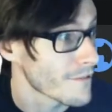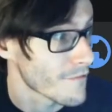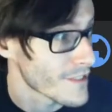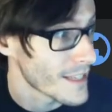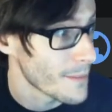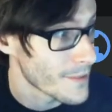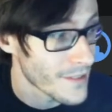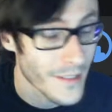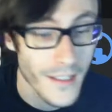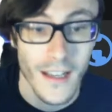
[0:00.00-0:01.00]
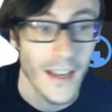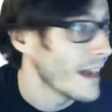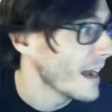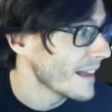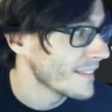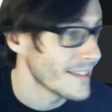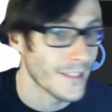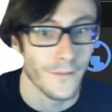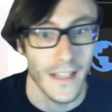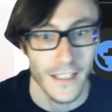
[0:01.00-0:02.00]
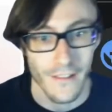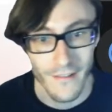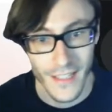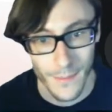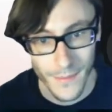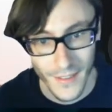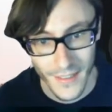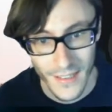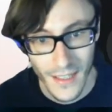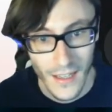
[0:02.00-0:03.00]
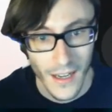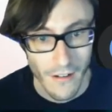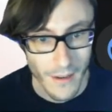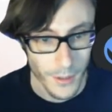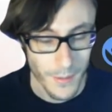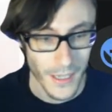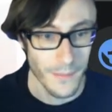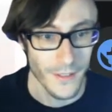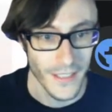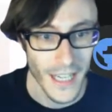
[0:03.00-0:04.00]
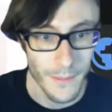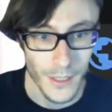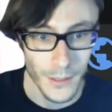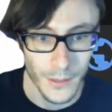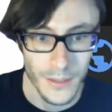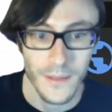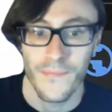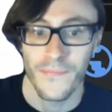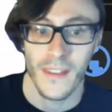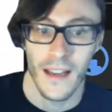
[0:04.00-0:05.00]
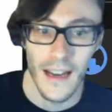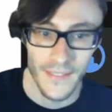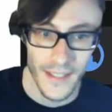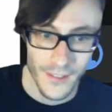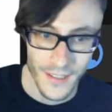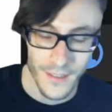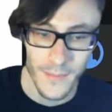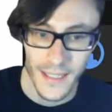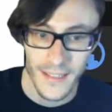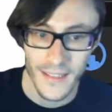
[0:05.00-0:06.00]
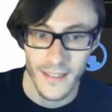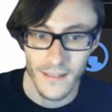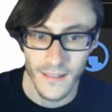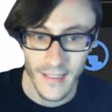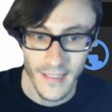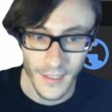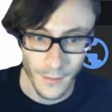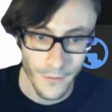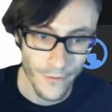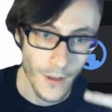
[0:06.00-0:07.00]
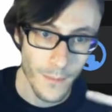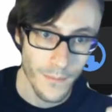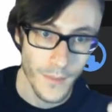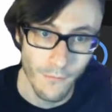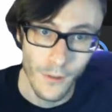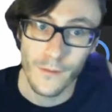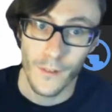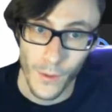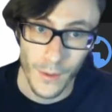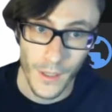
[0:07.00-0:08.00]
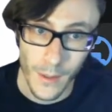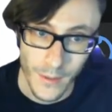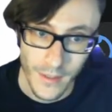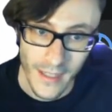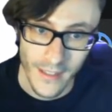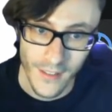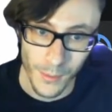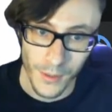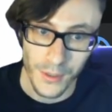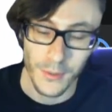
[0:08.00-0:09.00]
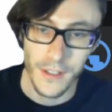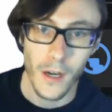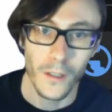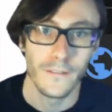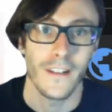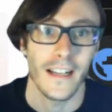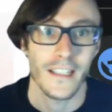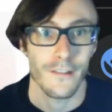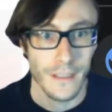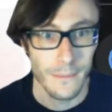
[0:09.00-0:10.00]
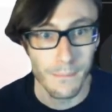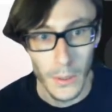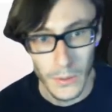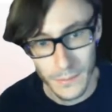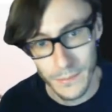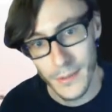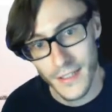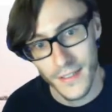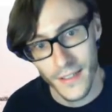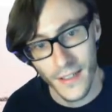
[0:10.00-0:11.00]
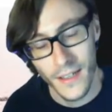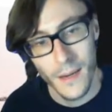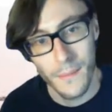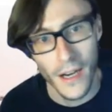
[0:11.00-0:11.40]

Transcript: receptors. And these olfactory receptors are able to pick up different chemicals, and they transmit the signal from the roof of your nose into what's called the olfactory bulb, which is a part